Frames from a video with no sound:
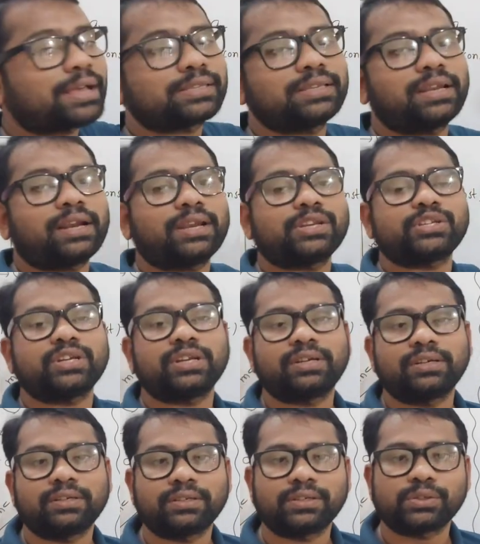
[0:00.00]

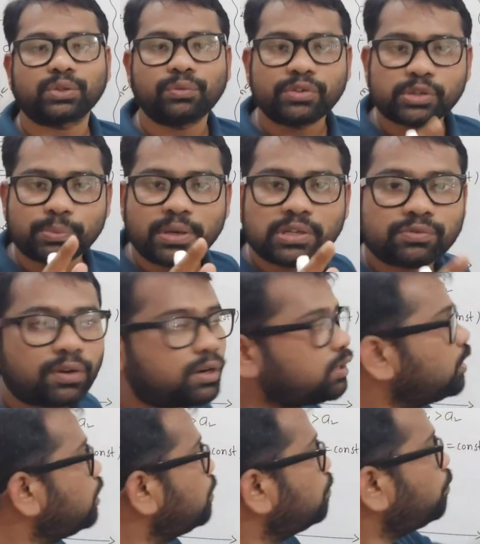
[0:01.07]
acceleration. So which means
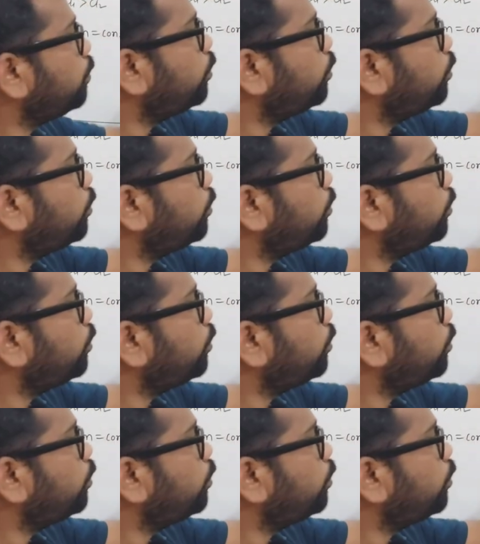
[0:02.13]
what?